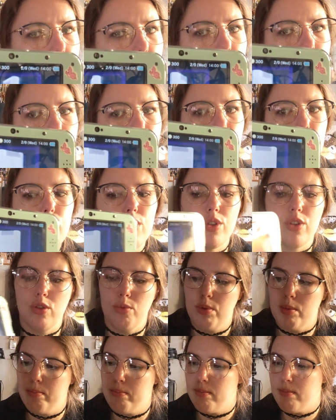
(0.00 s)
to
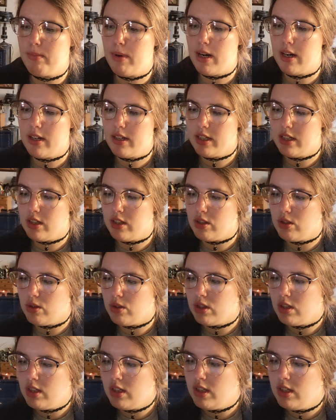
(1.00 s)
Super
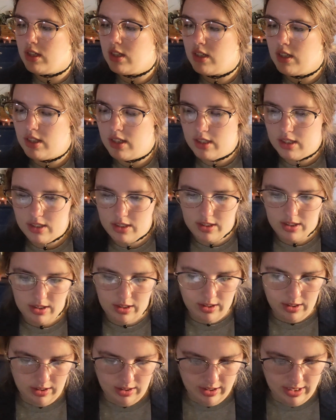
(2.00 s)
Mario
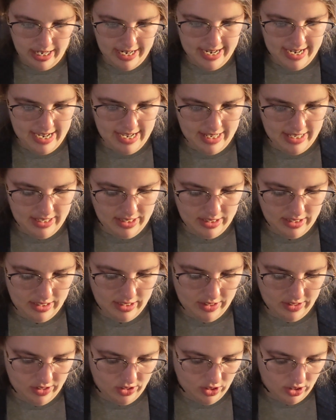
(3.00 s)
Land.
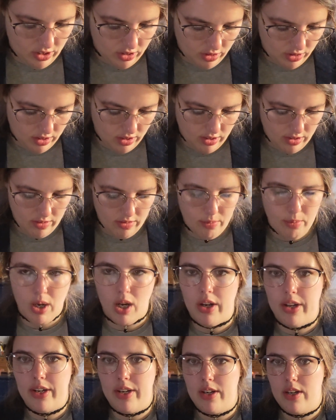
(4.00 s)
It's
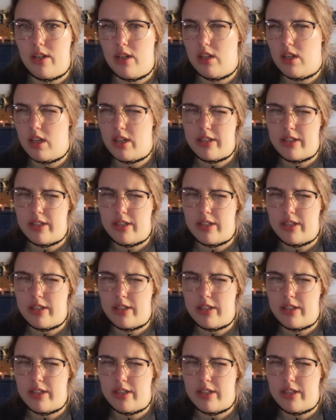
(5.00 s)
on